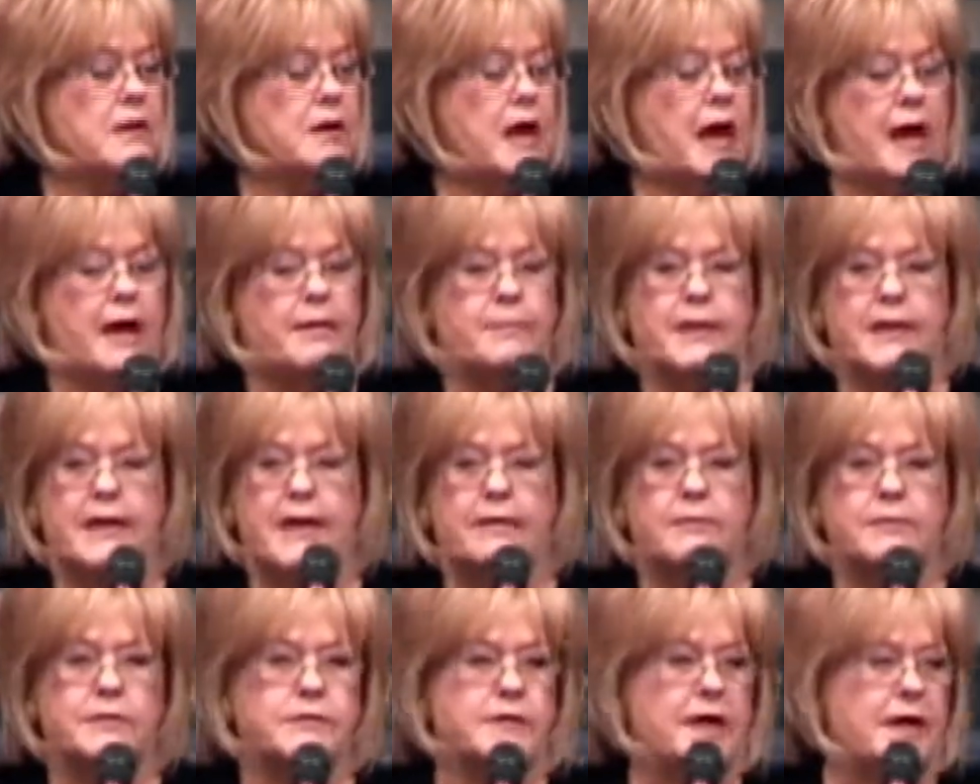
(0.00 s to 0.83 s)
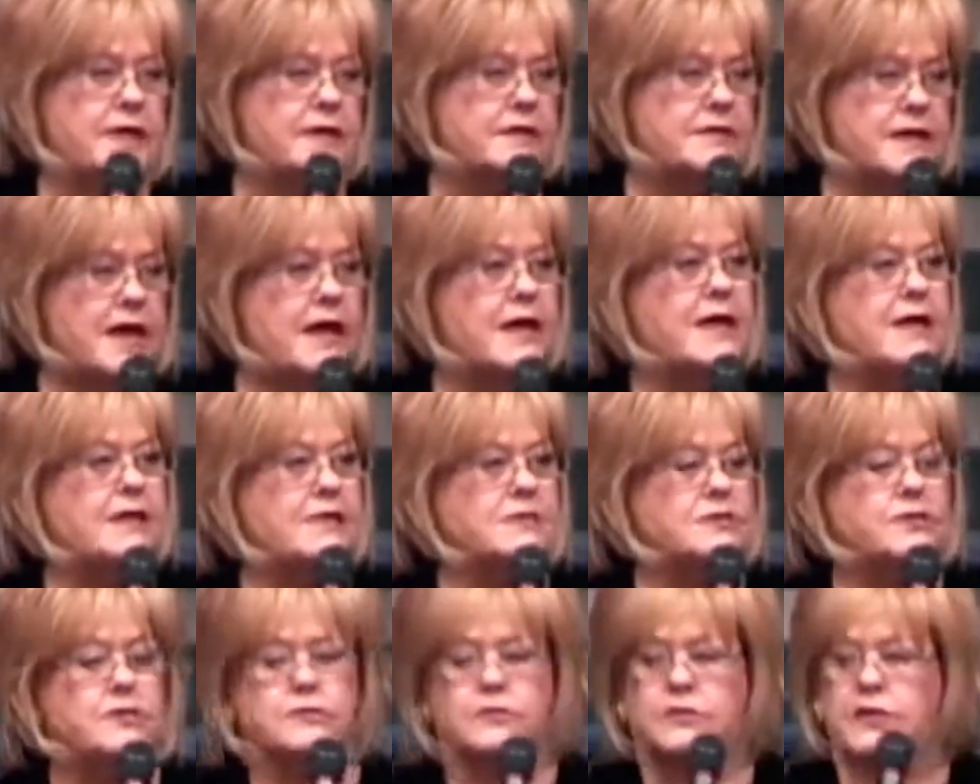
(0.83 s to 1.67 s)
I mean, it would take
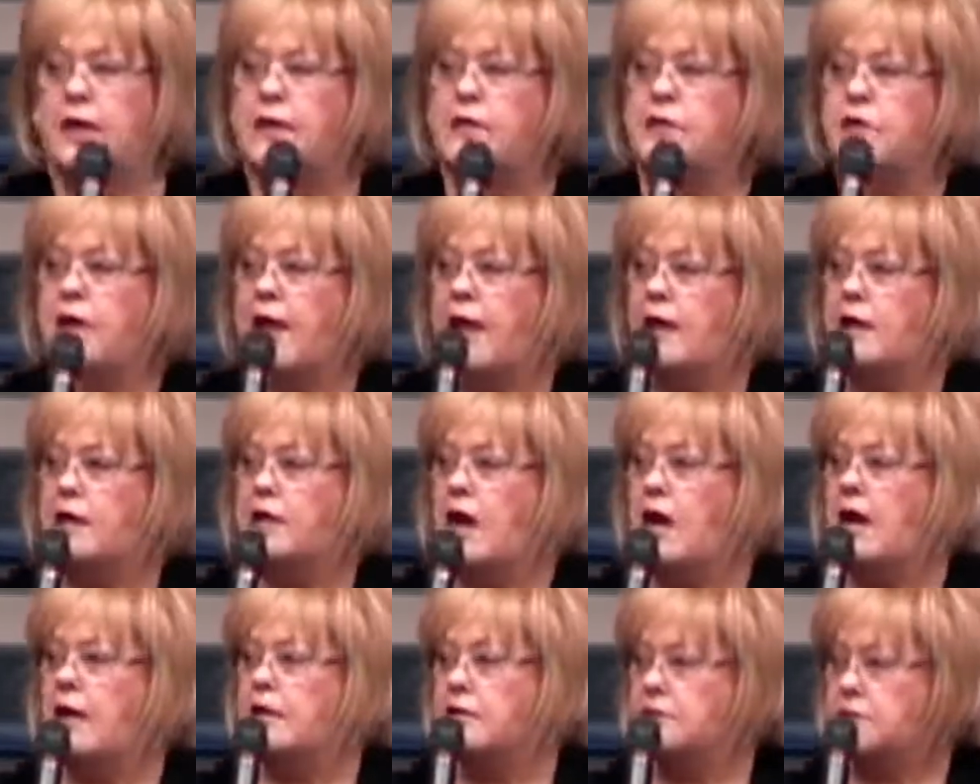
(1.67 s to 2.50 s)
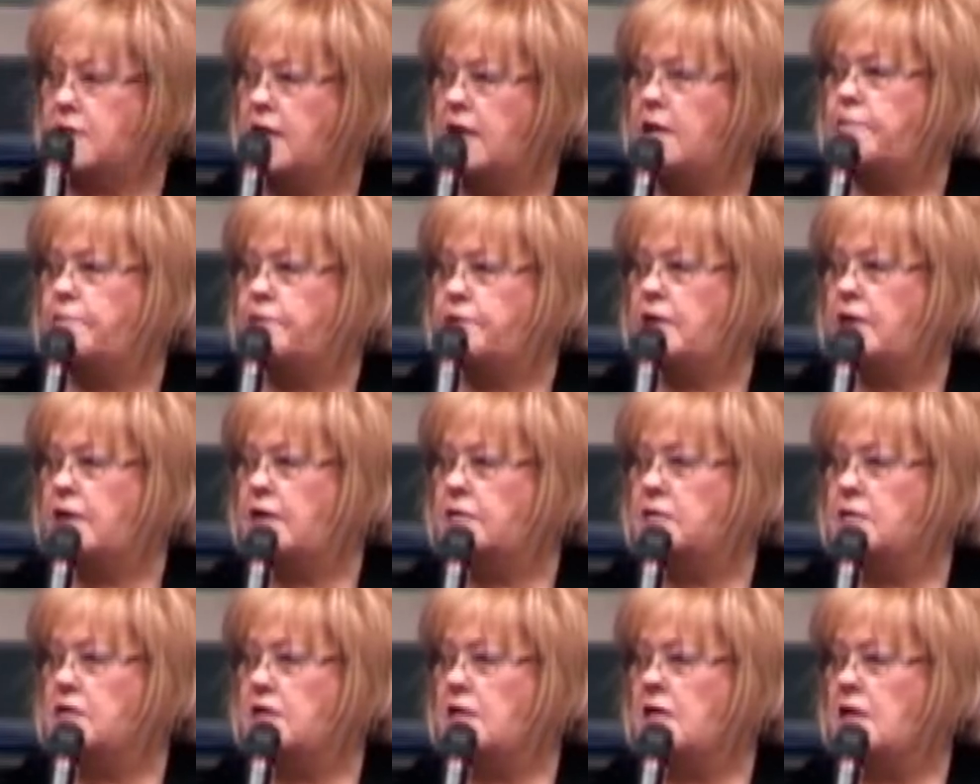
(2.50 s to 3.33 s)
days to tell you how God has helped
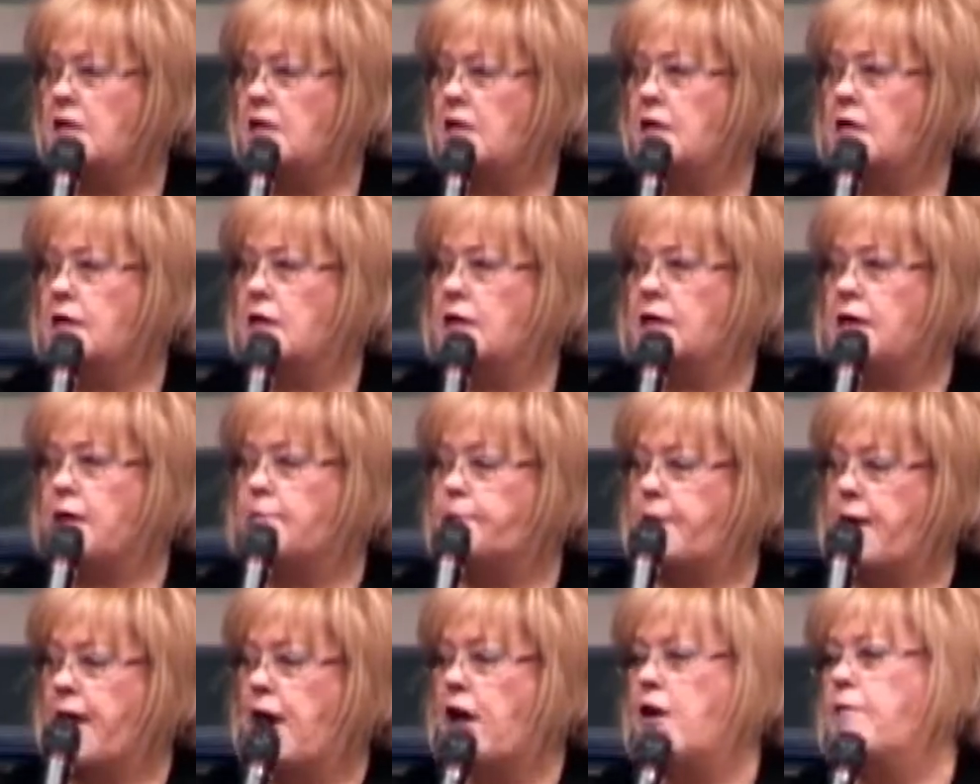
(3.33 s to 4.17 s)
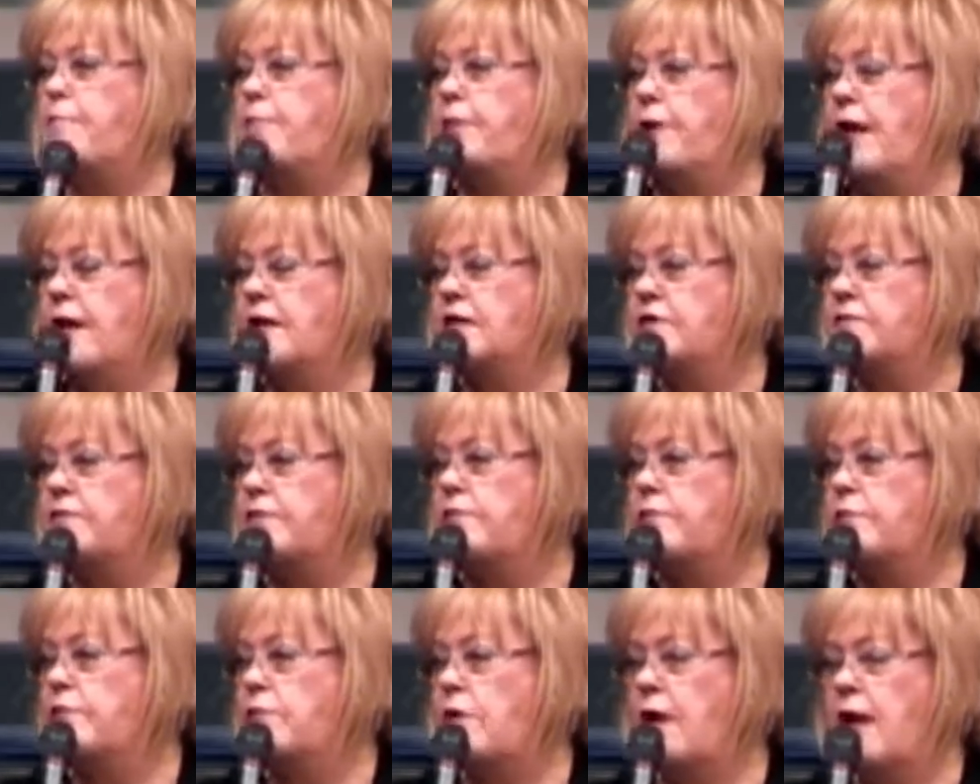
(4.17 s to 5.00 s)
us, kept airplanes
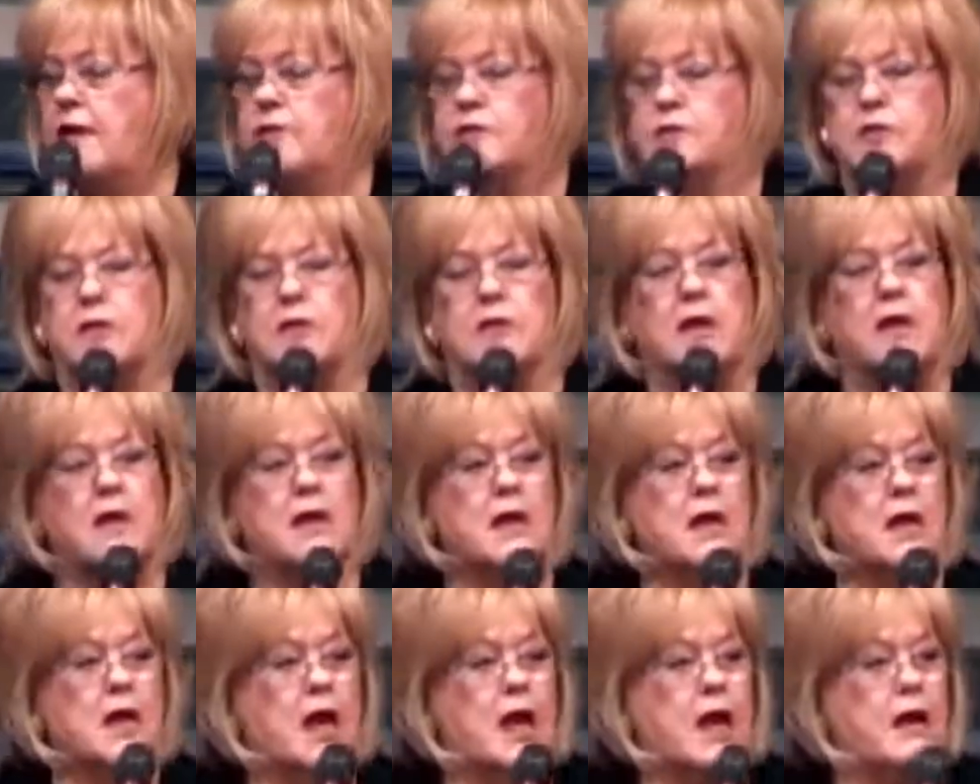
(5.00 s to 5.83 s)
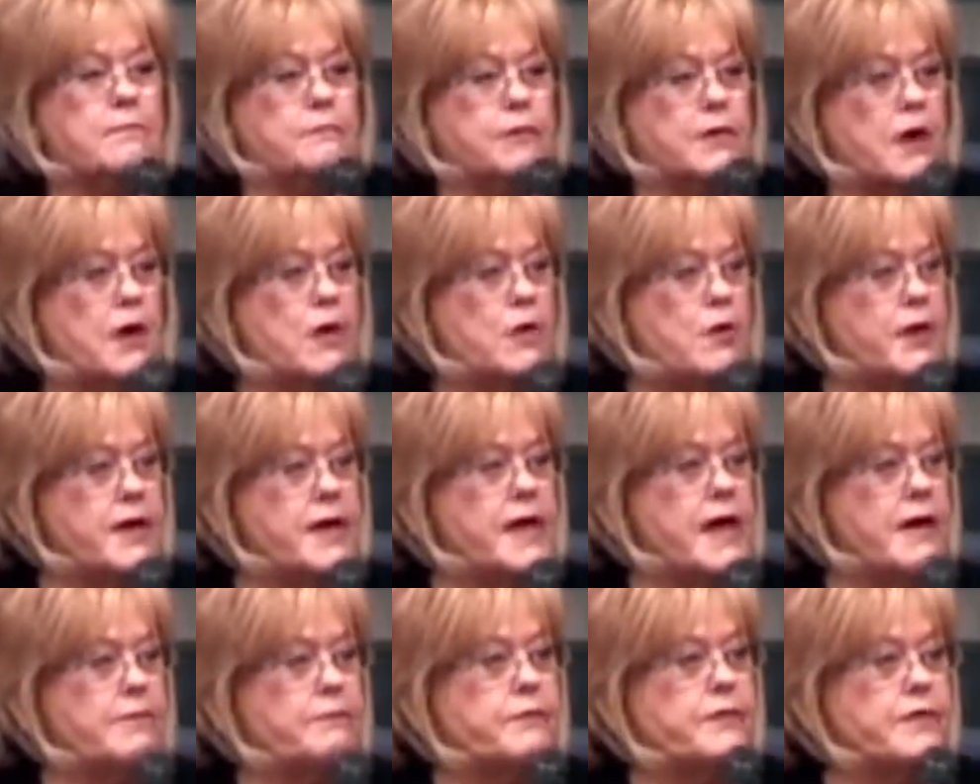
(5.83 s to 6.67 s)
from crashing, uh, blowing
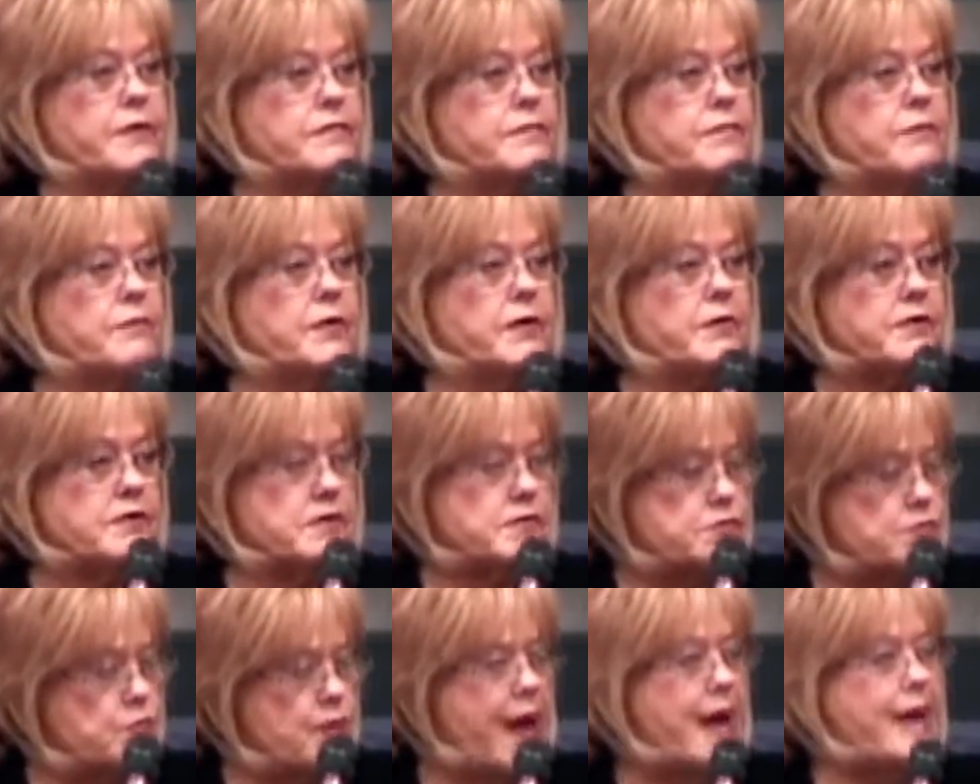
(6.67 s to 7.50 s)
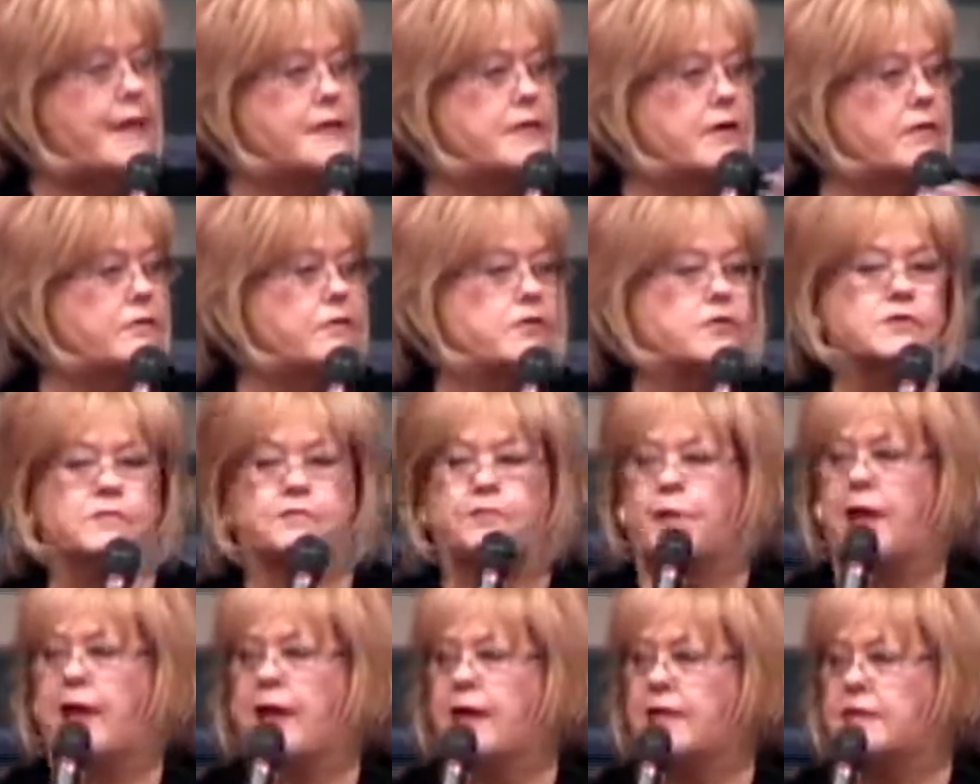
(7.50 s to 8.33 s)
up with, with us riding on those
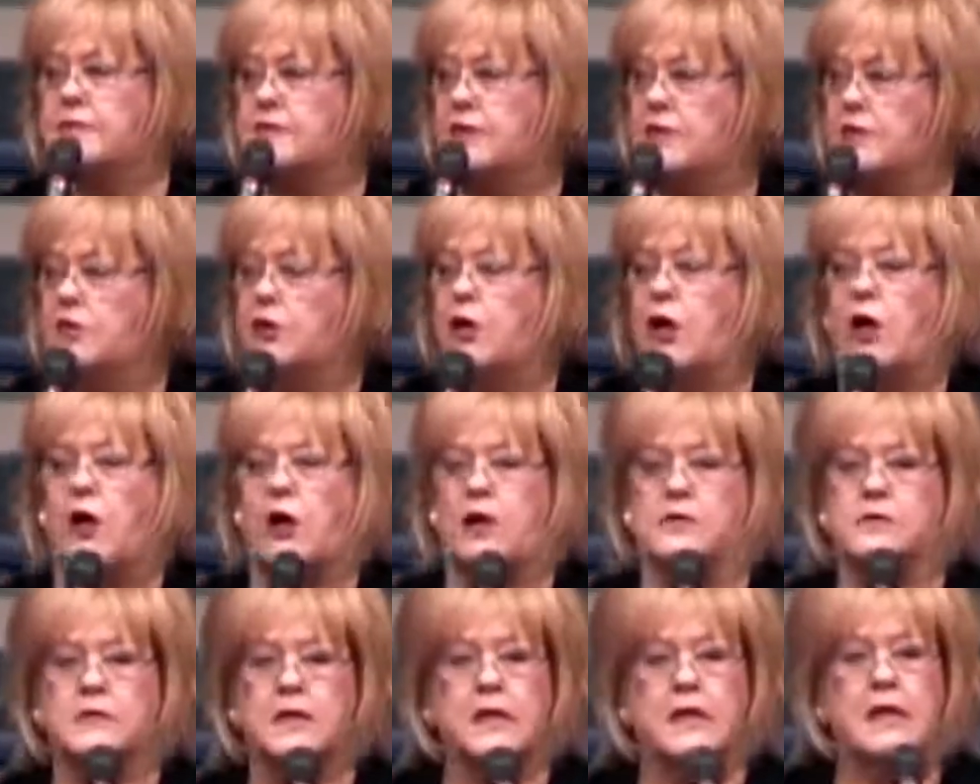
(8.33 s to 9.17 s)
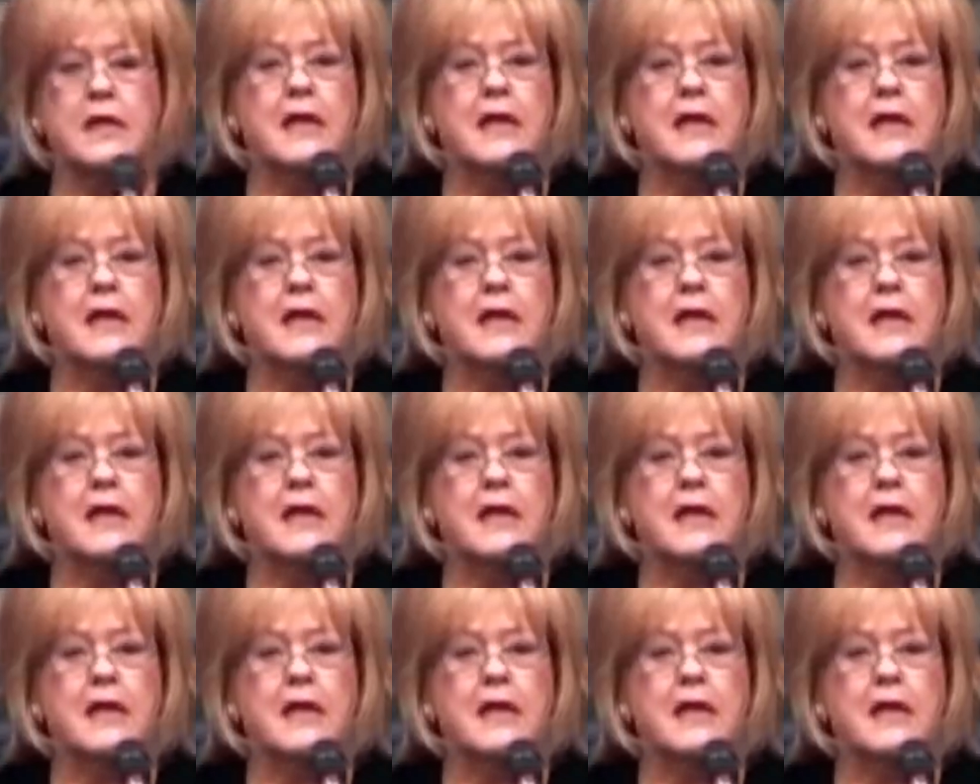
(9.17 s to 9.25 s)
planes and cars.